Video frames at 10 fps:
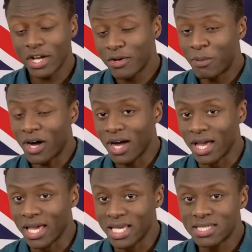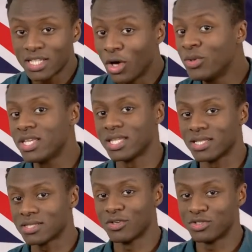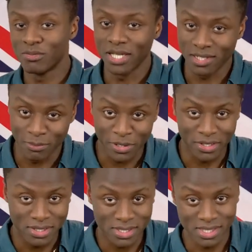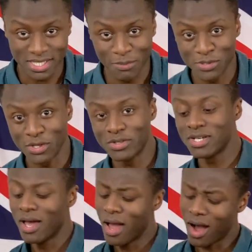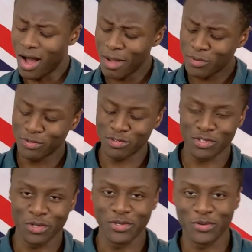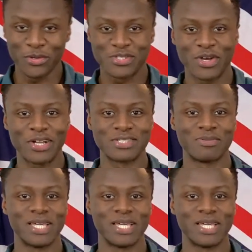cherry pie isn't the only thing that's going to make an appearance in this episode. I'm going to show you also how to